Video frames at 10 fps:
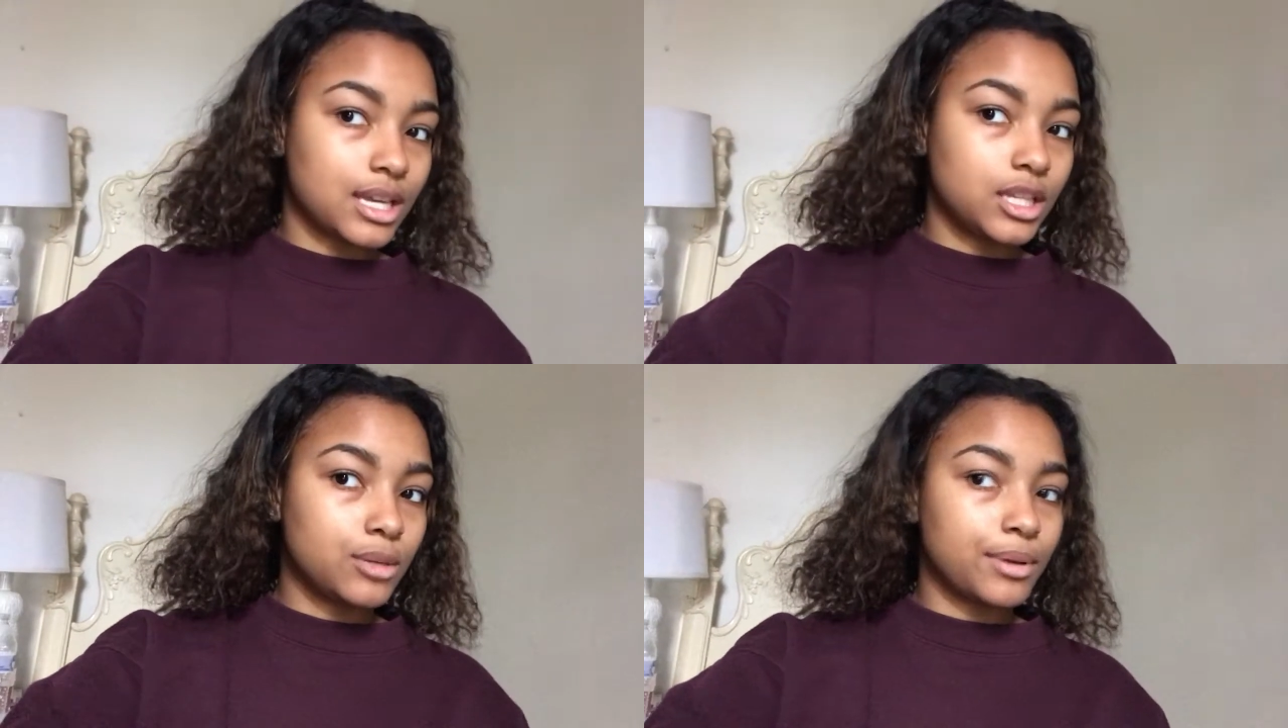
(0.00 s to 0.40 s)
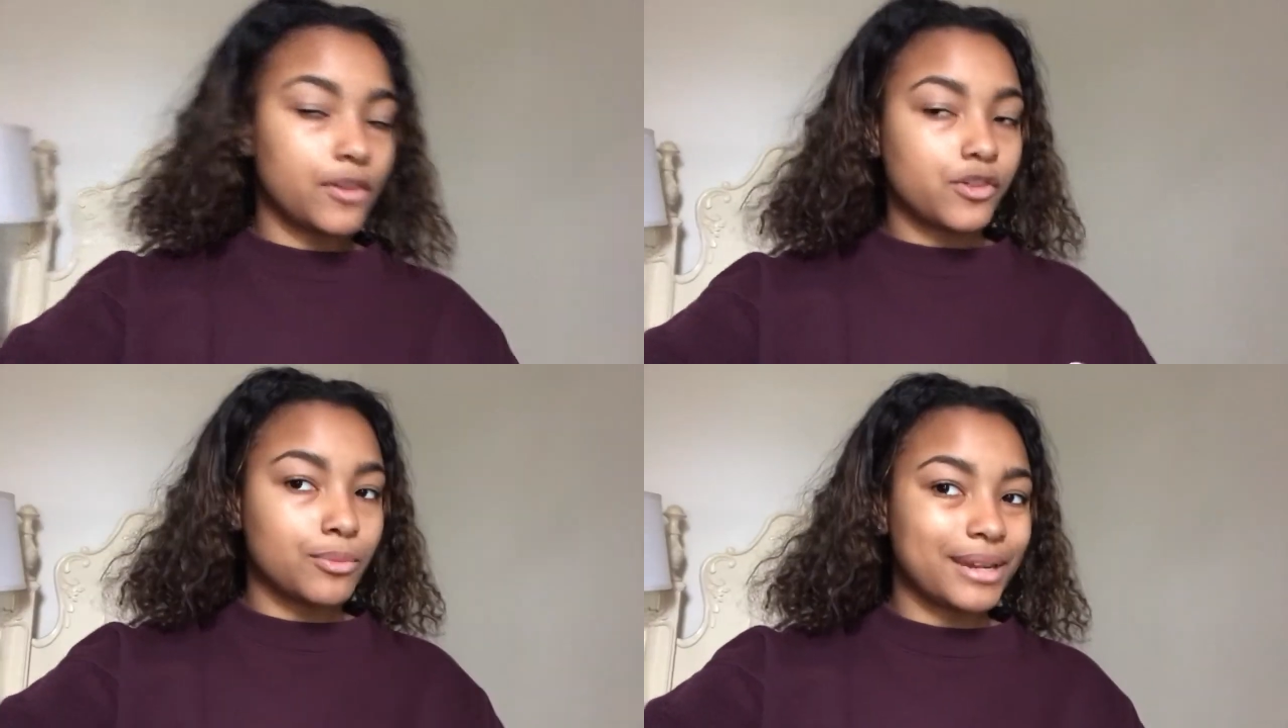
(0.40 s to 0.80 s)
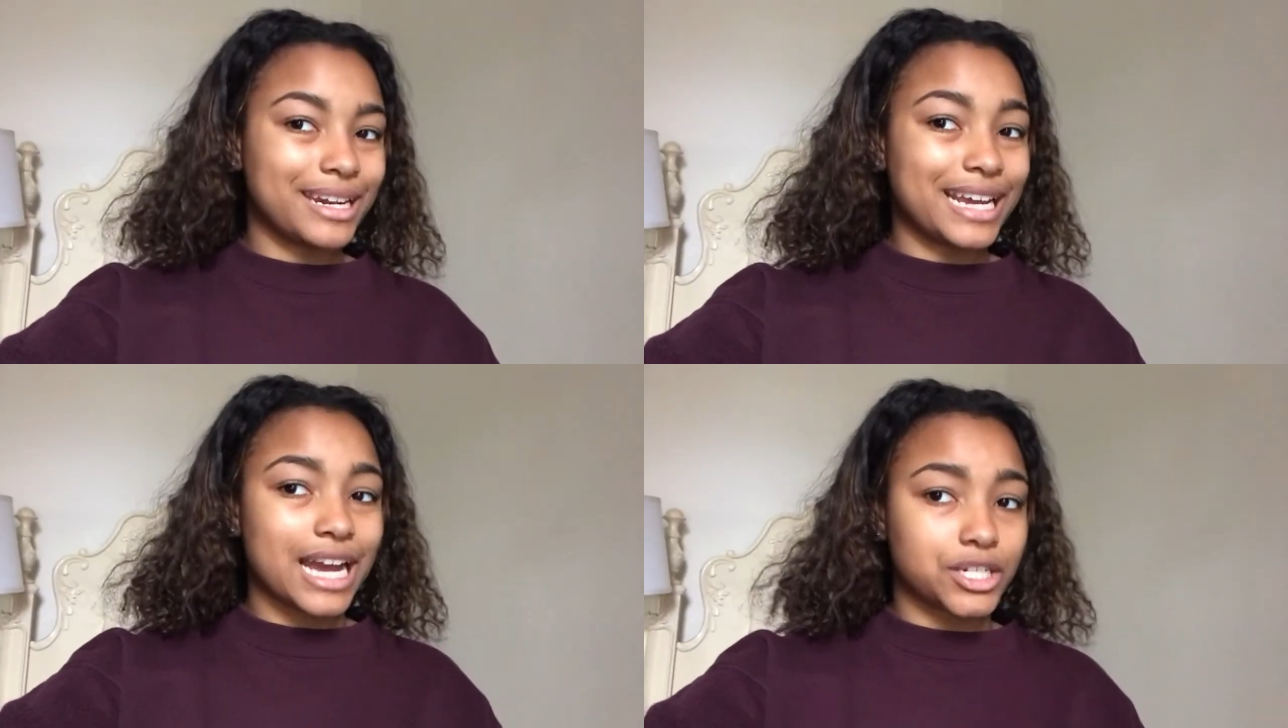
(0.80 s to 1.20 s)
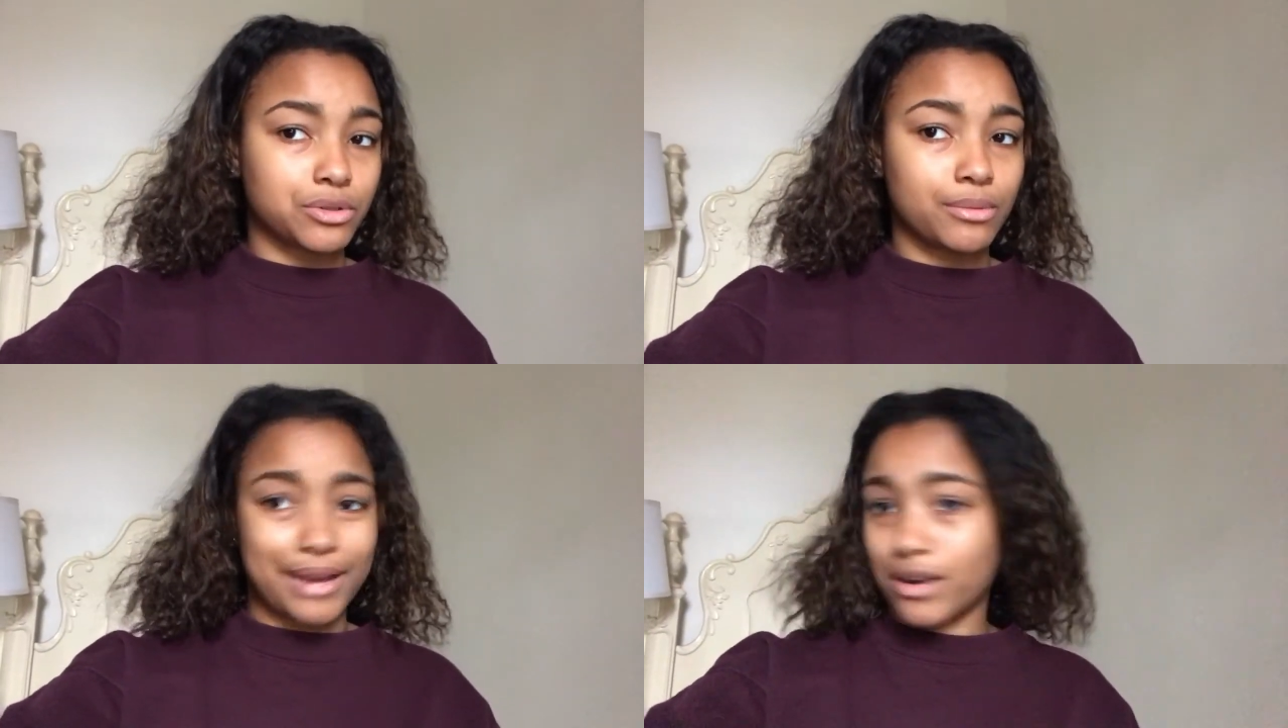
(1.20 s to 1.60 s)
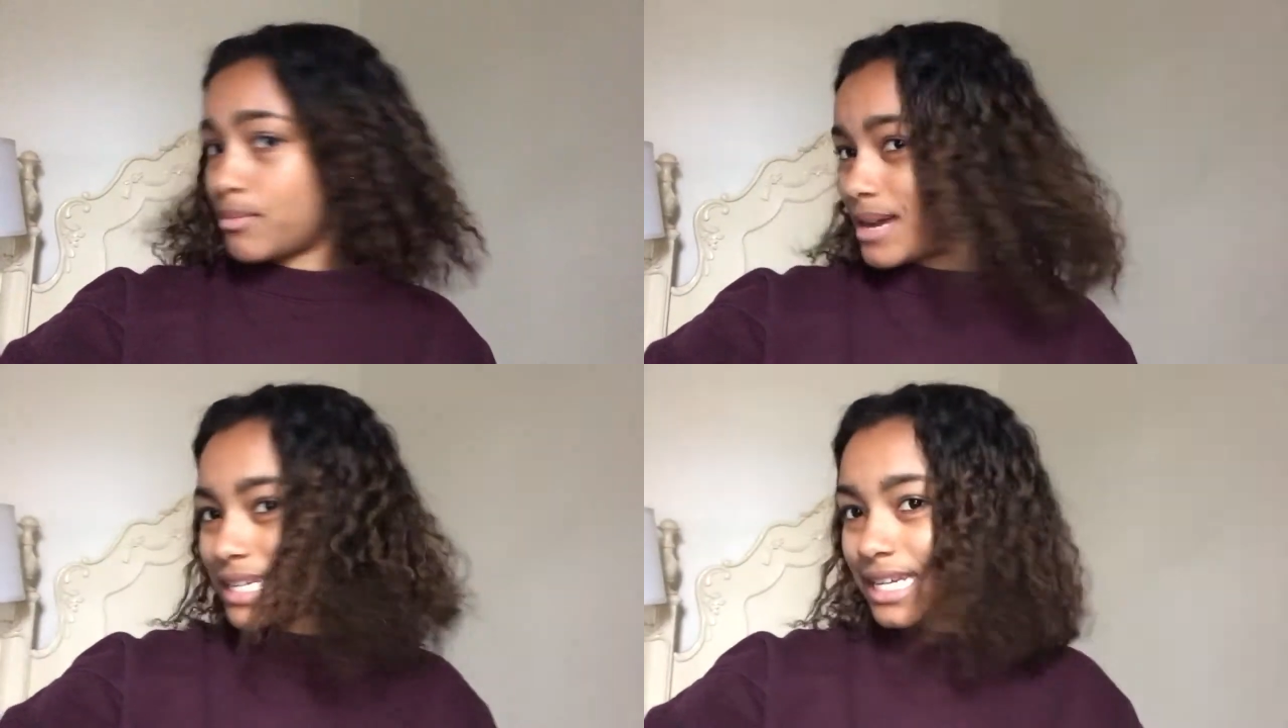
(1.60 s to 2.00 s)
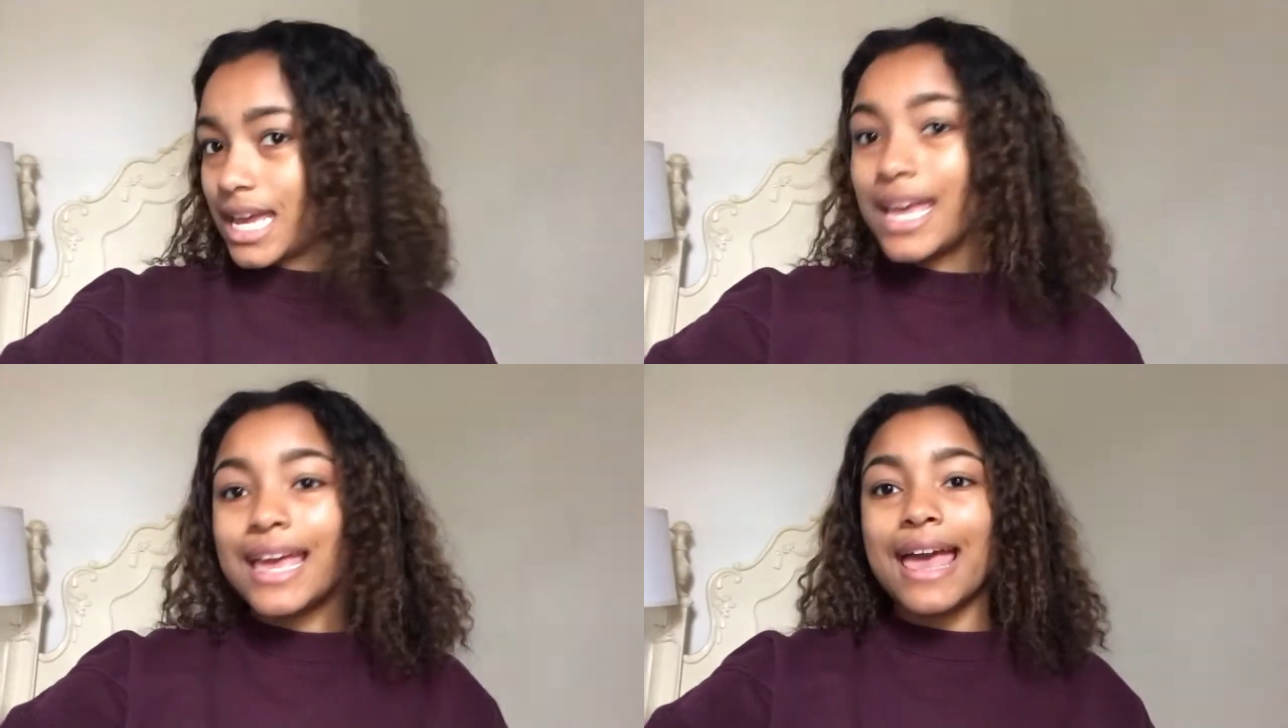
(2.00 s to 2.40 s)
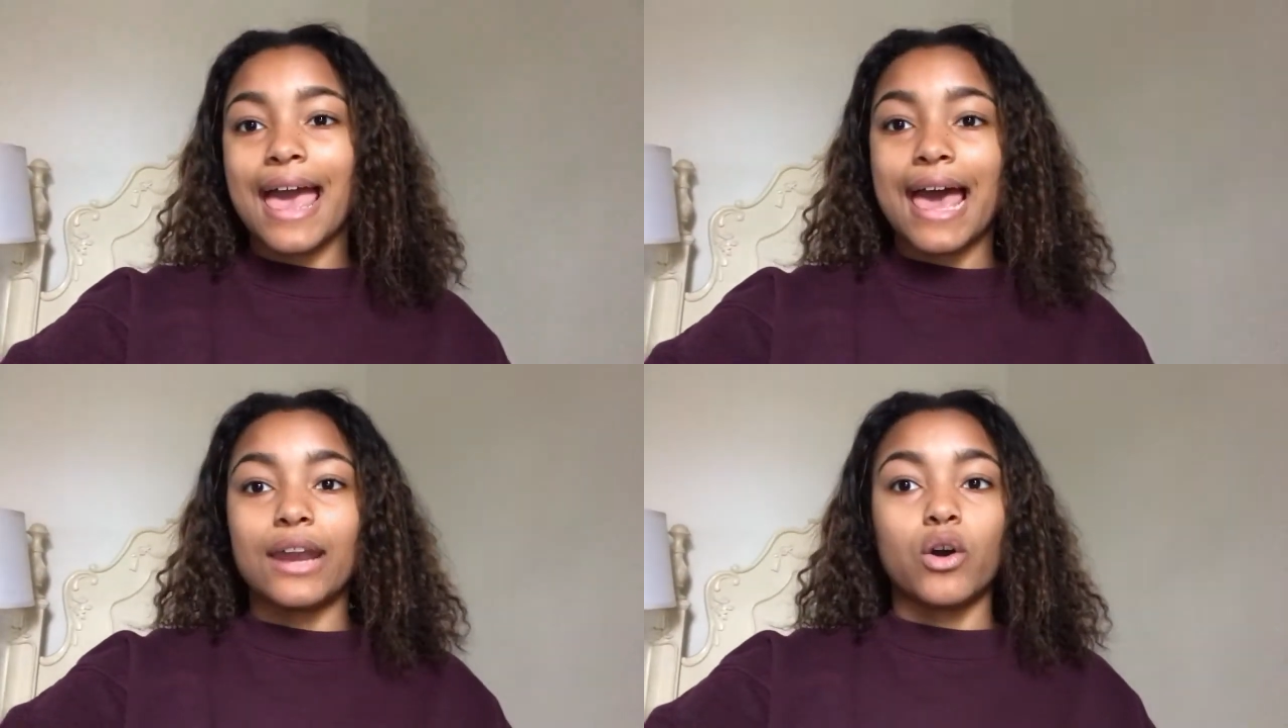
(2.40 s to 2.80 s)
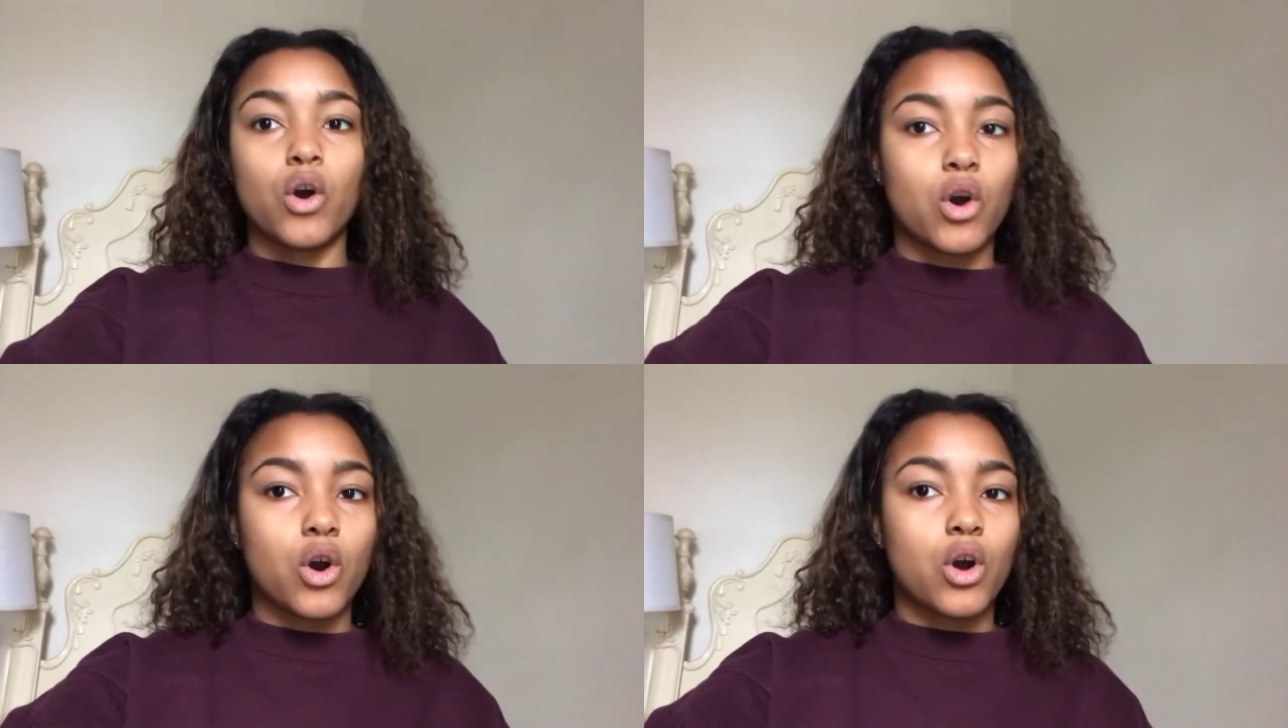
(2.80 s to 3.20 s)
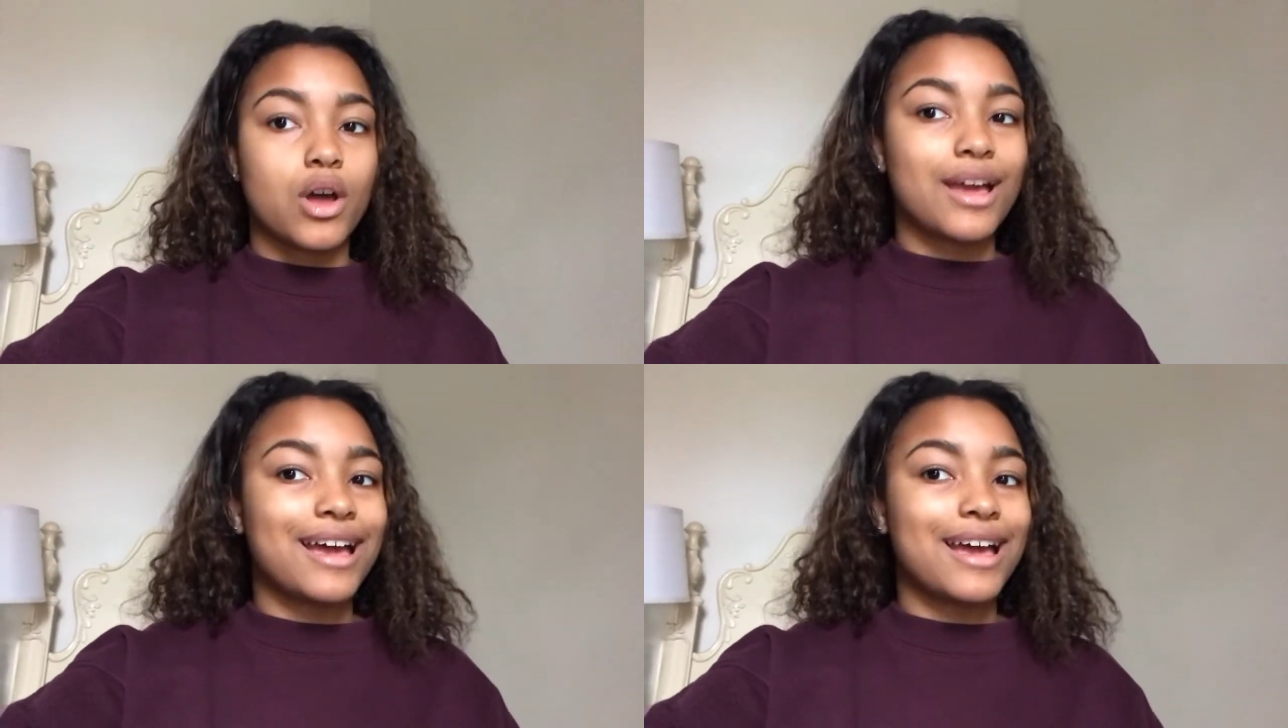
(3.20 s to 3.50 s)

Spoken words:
A little bit of humidity got to it, but I don't mind it at all.